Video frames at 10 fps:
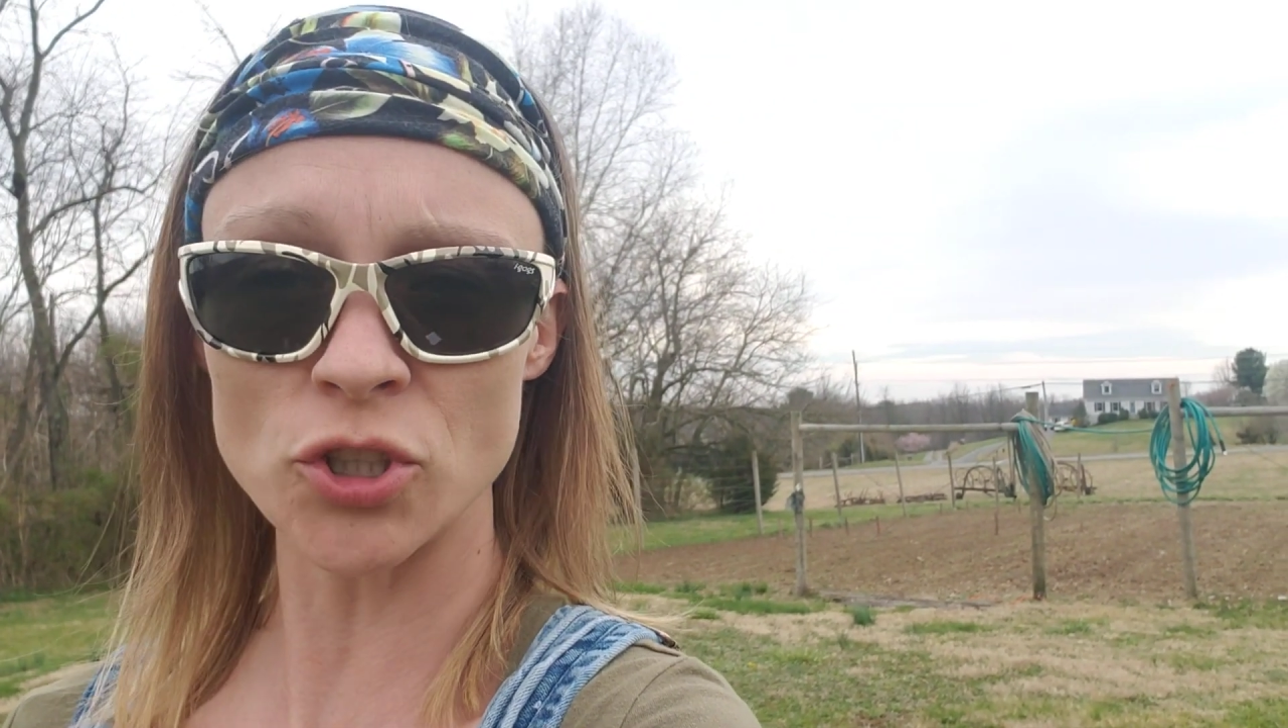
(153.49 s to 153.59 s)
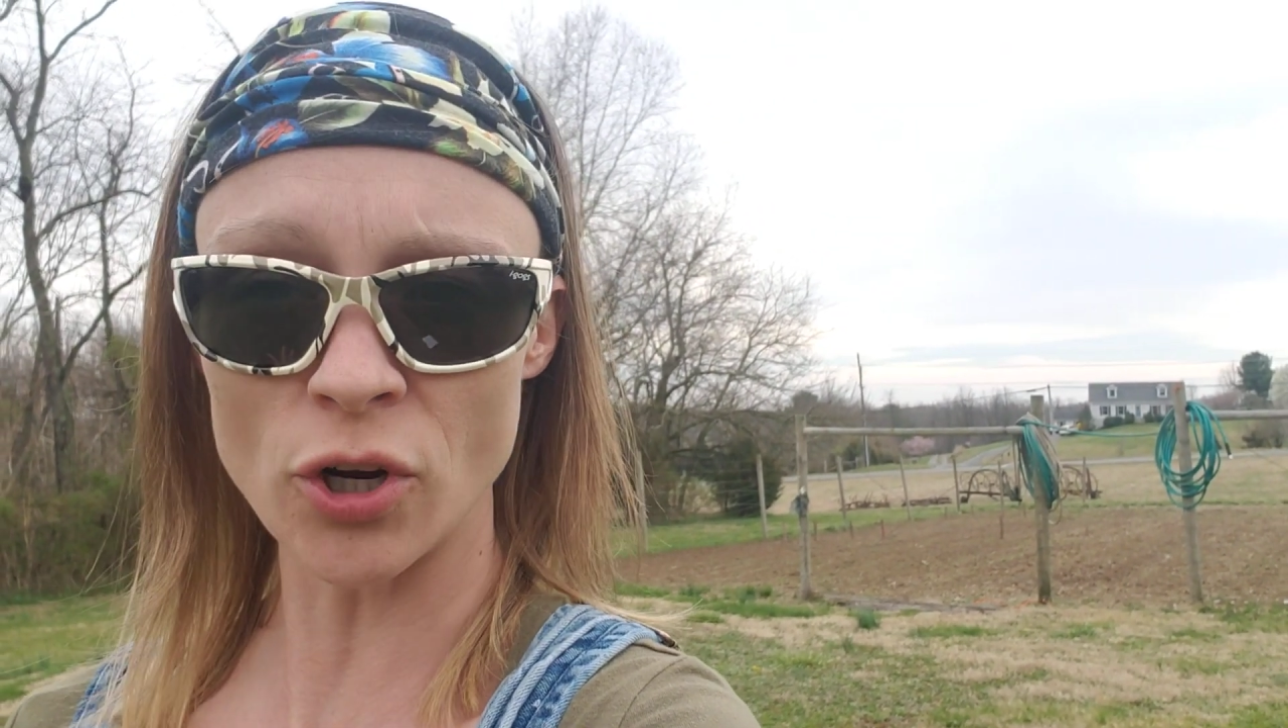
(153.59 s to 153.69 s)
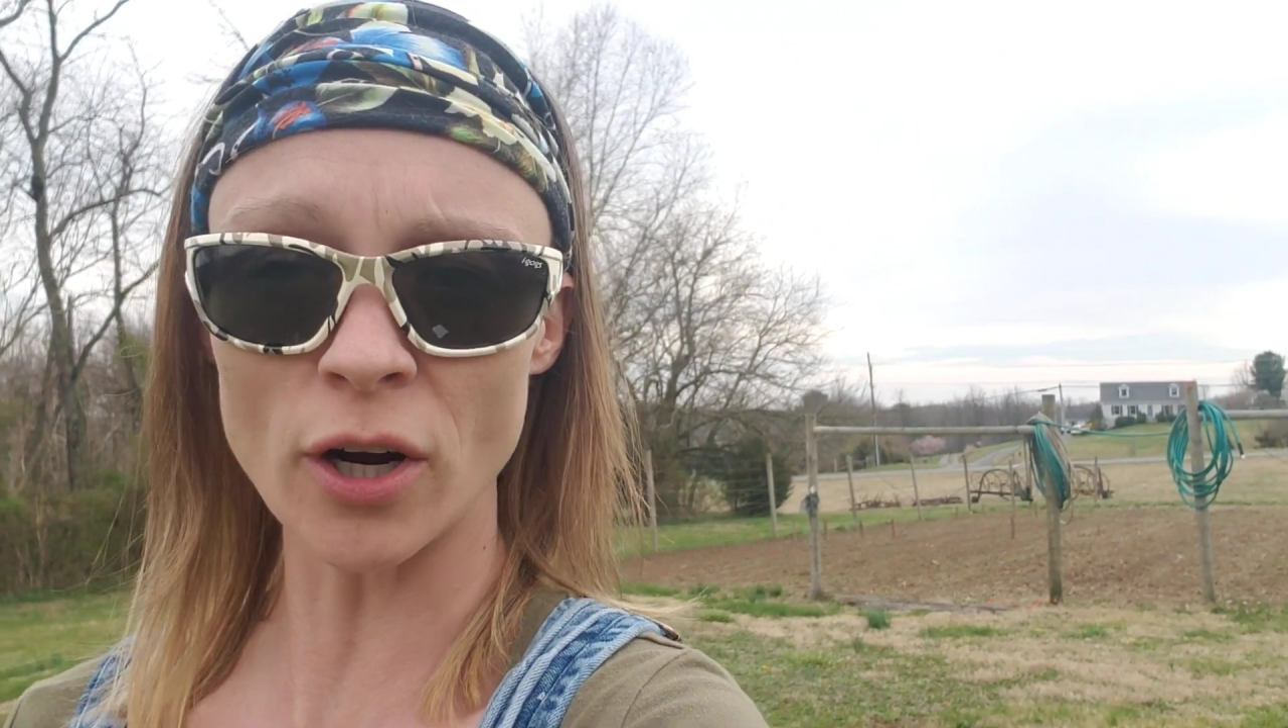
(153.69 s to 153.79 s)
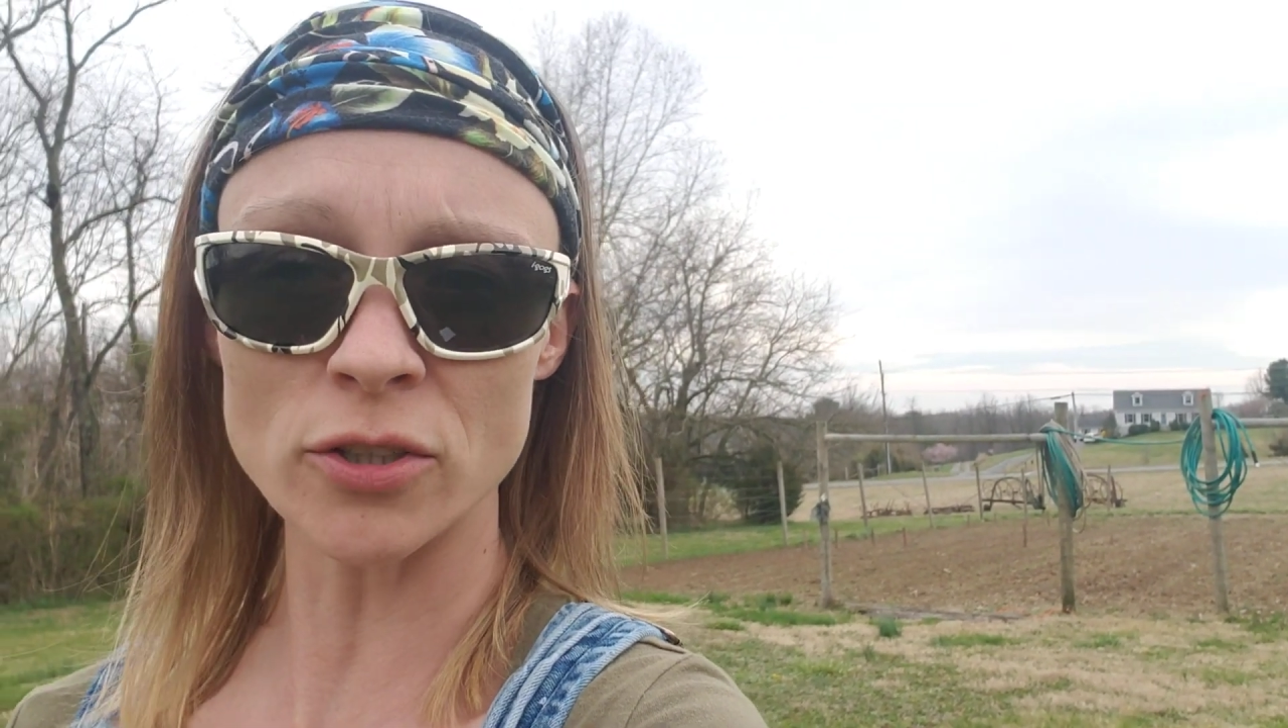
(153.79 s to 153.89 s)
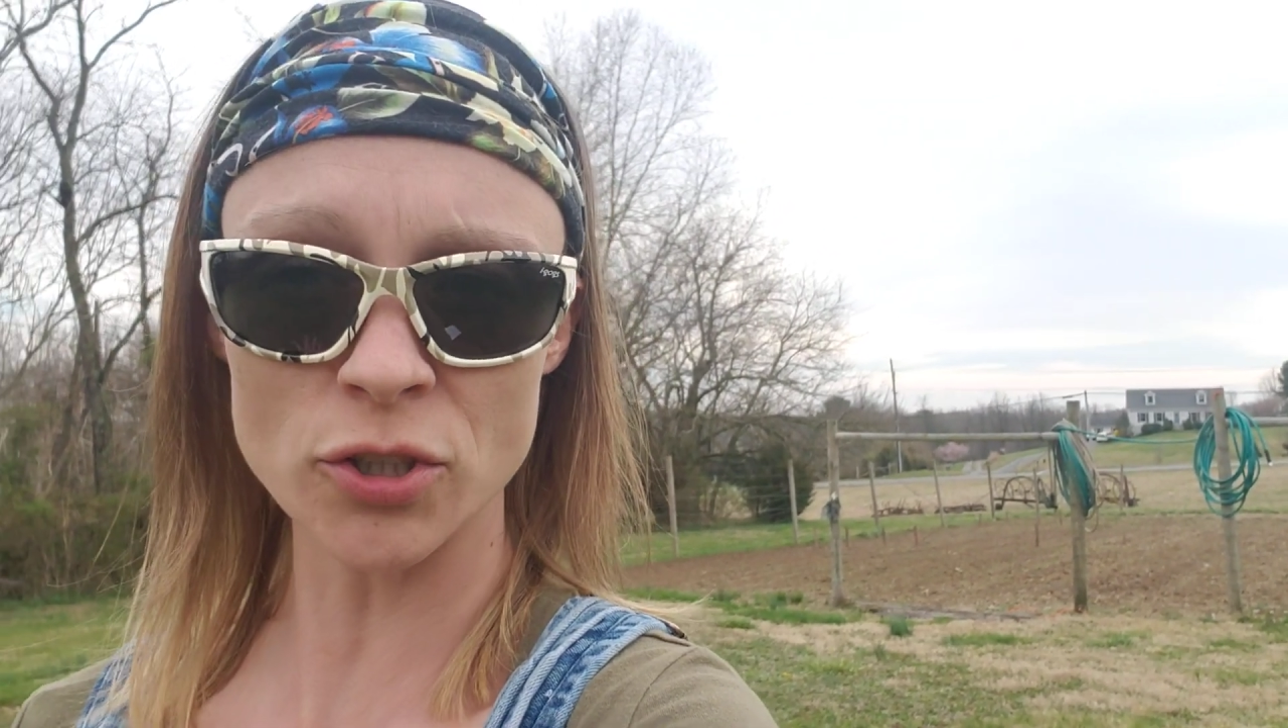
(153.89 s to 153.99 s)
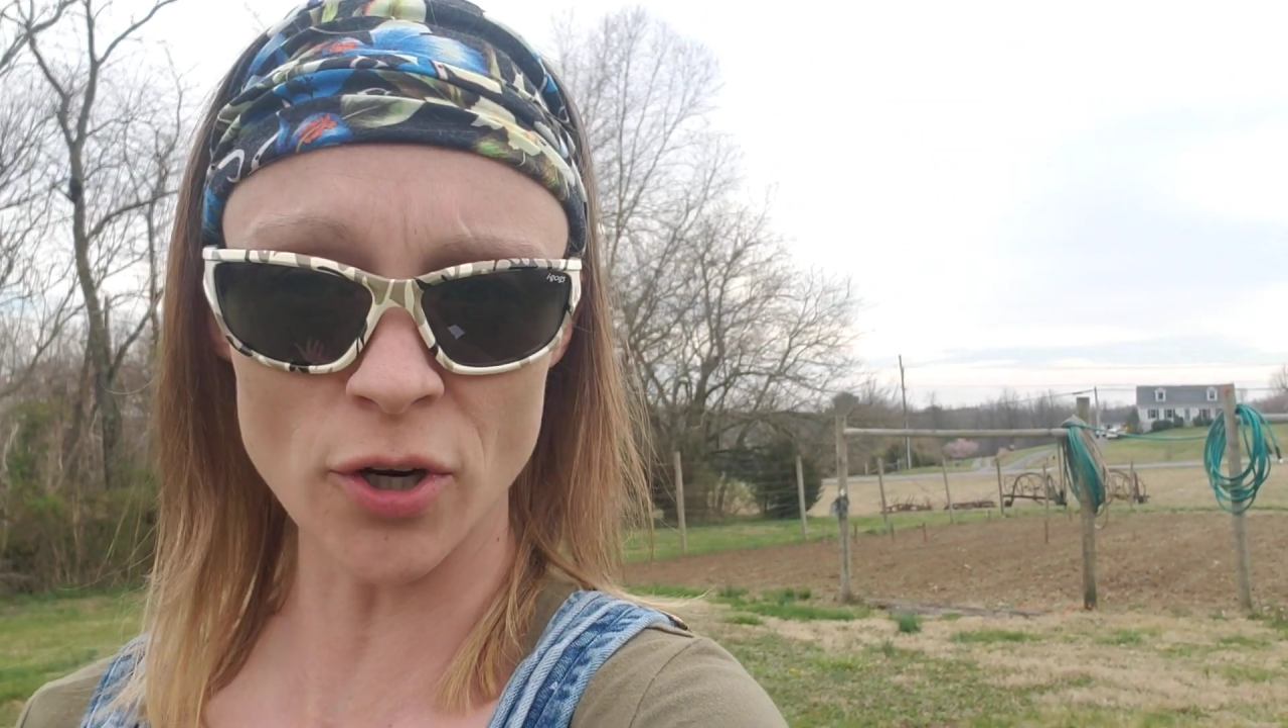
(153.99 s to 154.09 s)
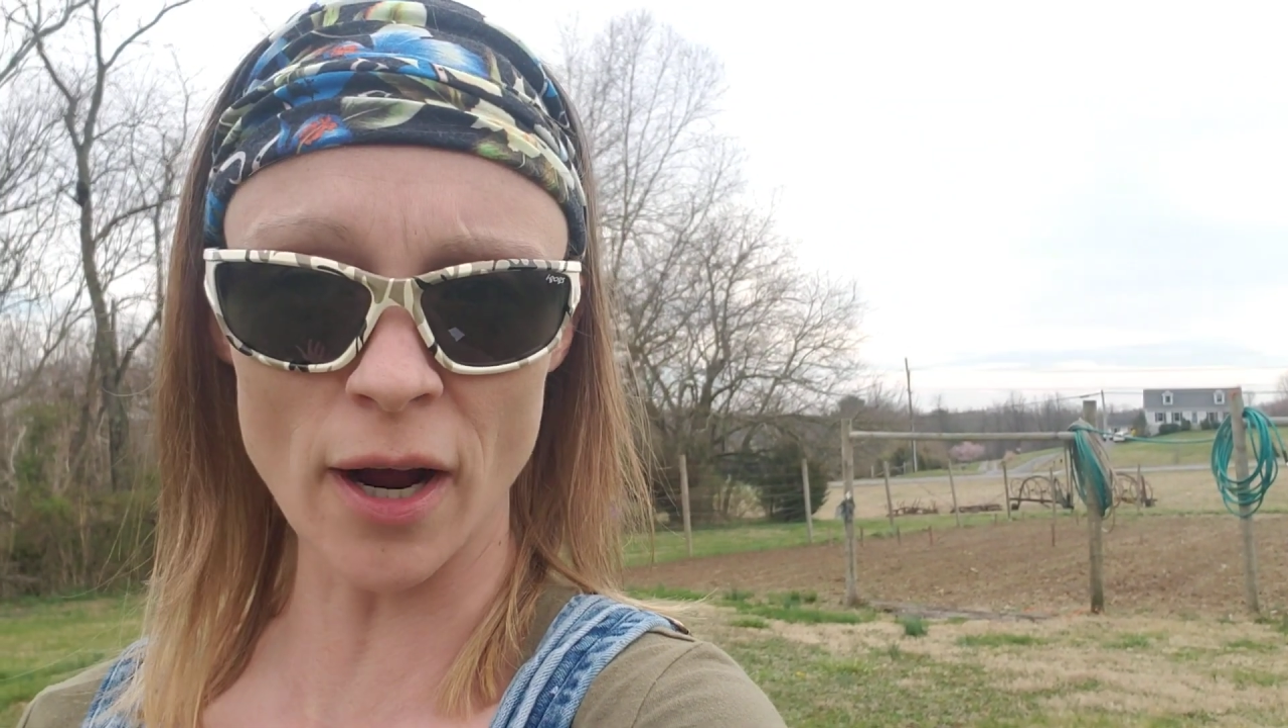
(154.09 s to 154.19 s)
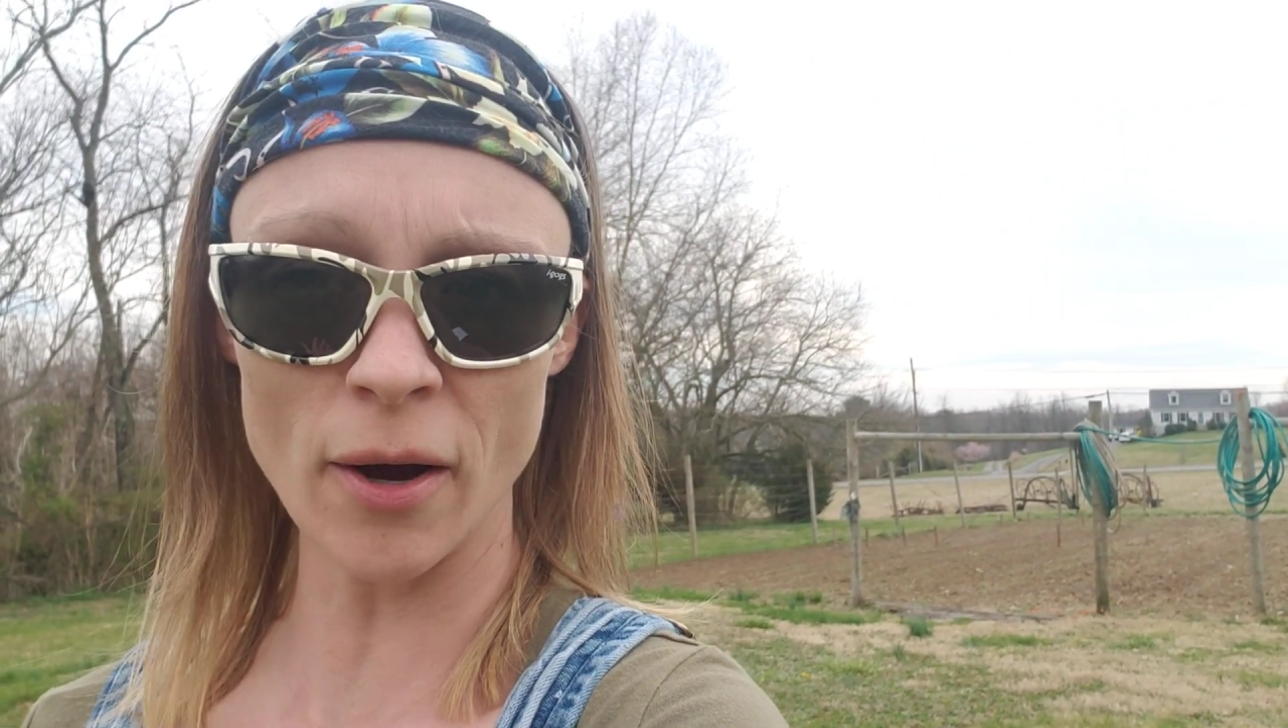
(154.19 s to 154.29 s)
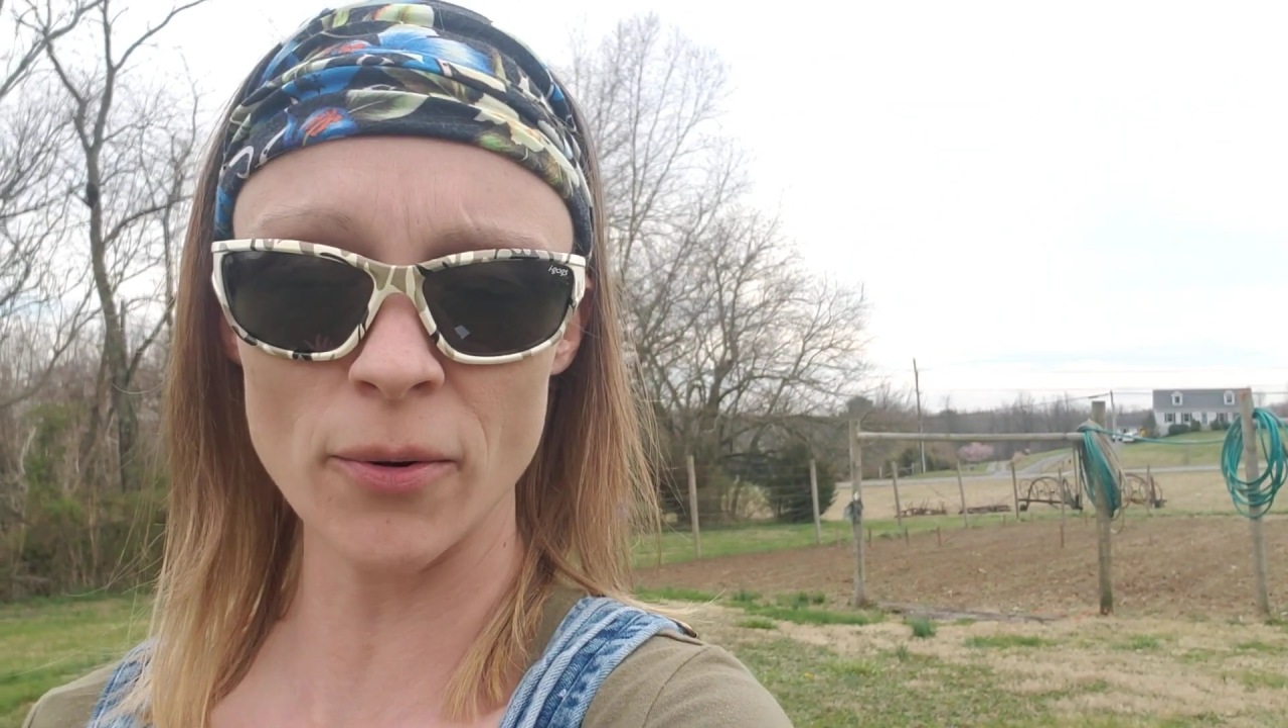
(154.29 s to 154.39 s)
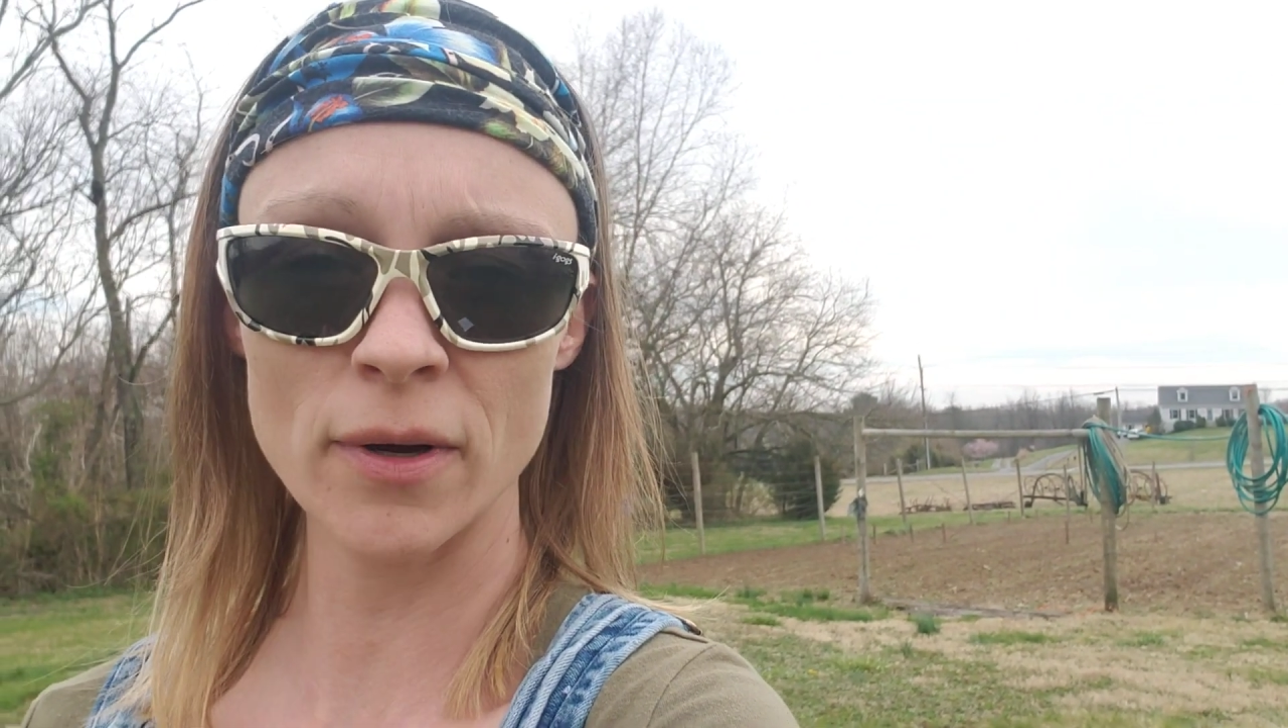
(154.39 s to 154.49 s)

your garden to grow.